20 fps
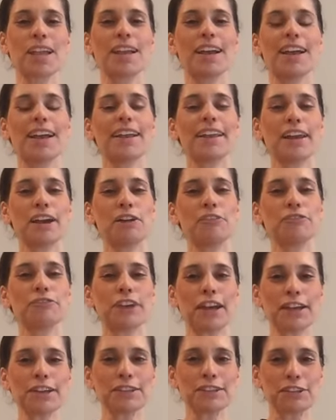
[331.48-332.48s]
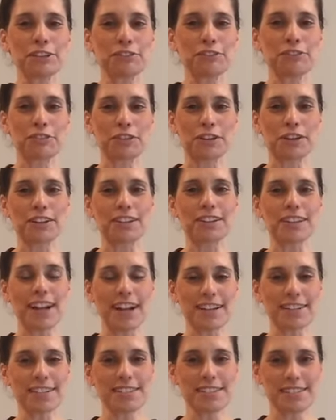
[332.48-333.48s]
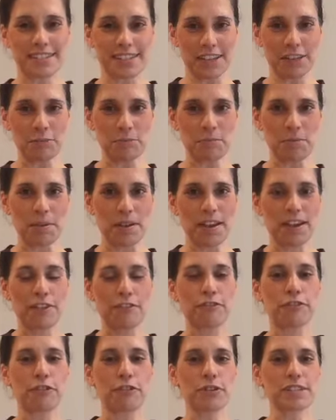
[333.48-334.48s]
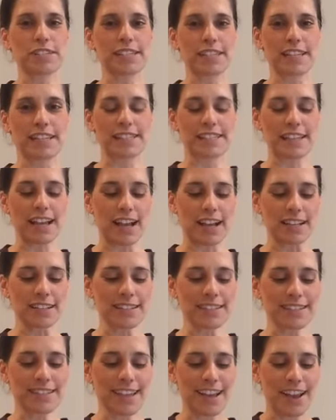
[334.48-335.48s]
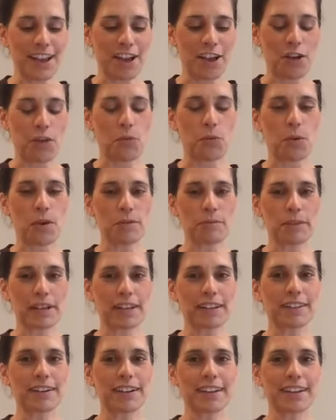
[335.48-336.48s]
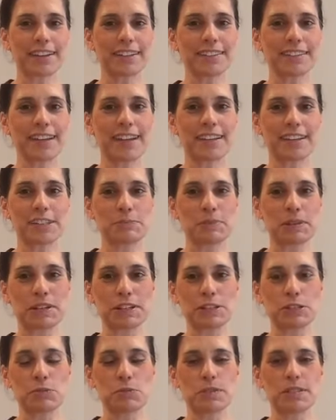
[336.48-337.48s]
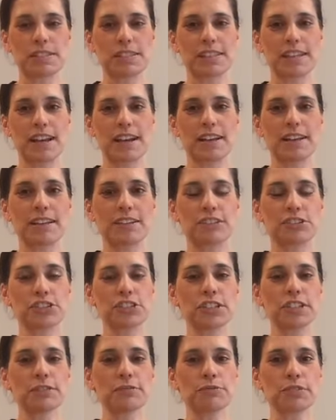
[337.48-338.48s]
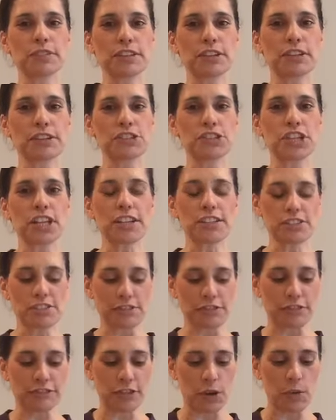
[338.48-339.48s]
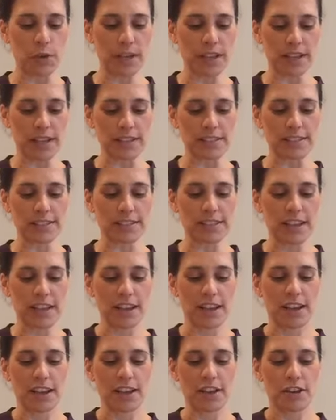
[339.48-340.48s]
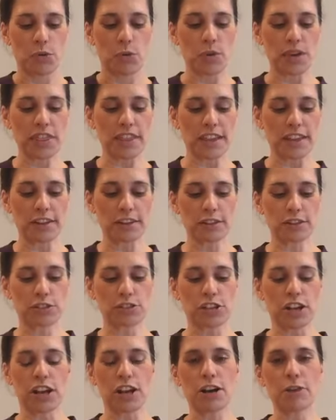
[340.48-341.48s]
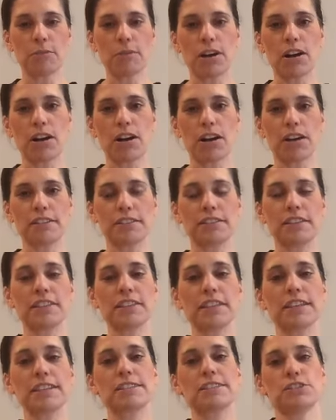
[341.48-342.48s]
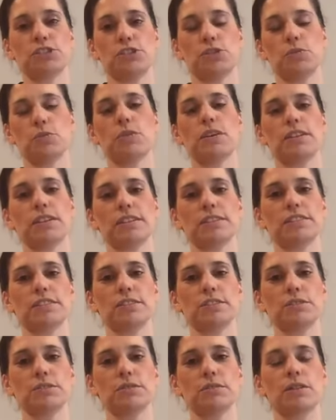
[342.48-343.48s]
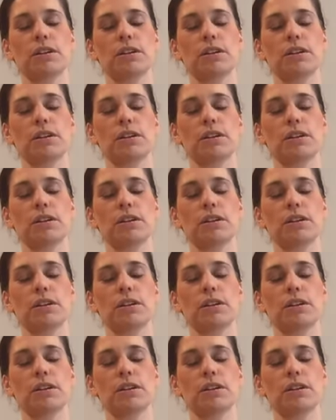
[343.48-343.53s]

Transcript: And now finally, for our last tip for success, what my client had experienced was that she really changed the focus within her job on the things that she wanted to do.